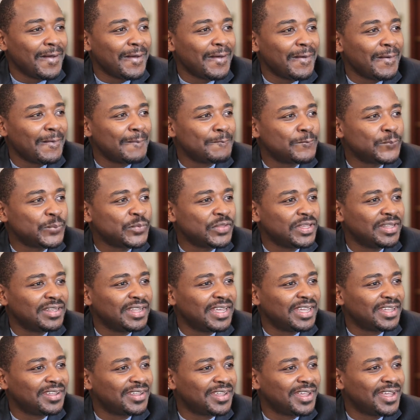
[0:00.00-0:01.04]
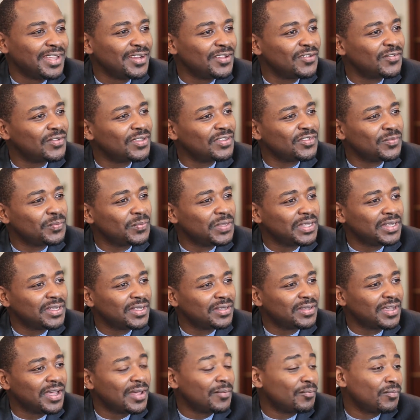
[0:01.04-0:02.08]
Um, and that kind of has
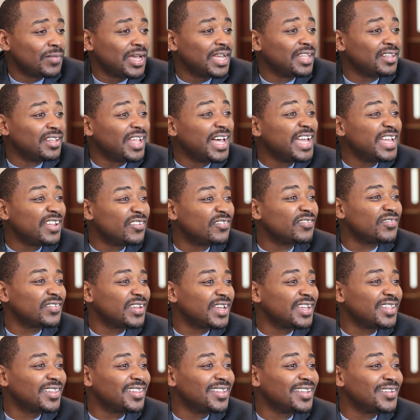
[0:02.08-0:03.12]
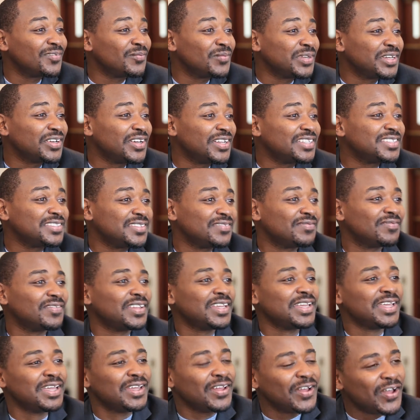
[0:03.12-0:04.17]
become my life think, because of,
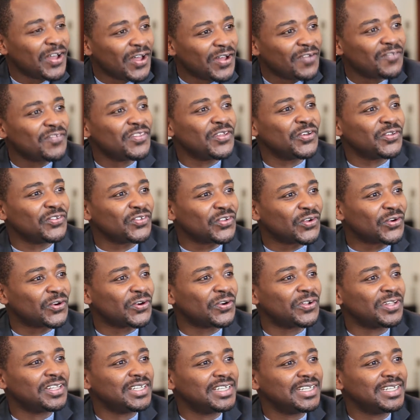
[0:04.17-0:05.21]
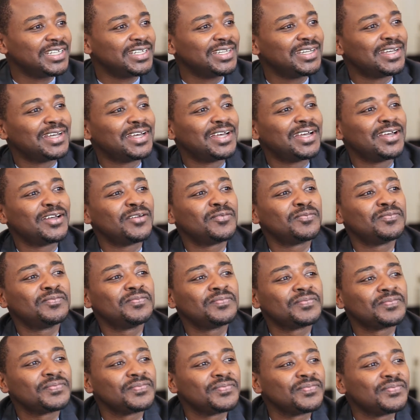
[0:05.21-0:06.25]
of those early
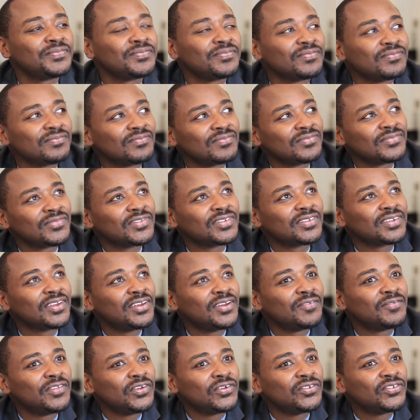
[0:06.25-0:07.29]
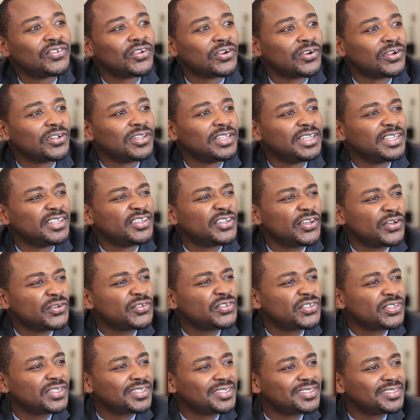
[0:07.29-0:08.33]
um, of those early
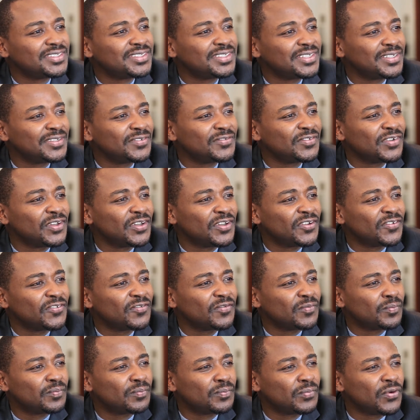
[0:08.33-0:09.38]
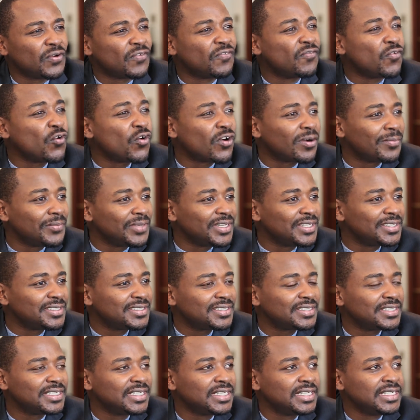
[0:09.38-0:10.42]
notions of, of
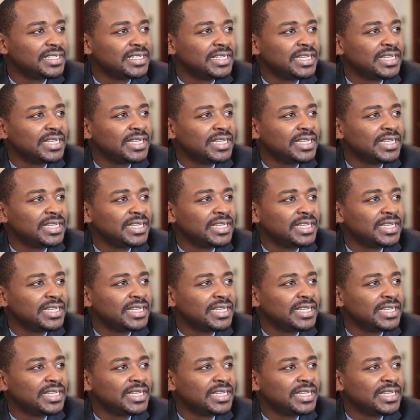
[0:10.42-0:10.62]
performance.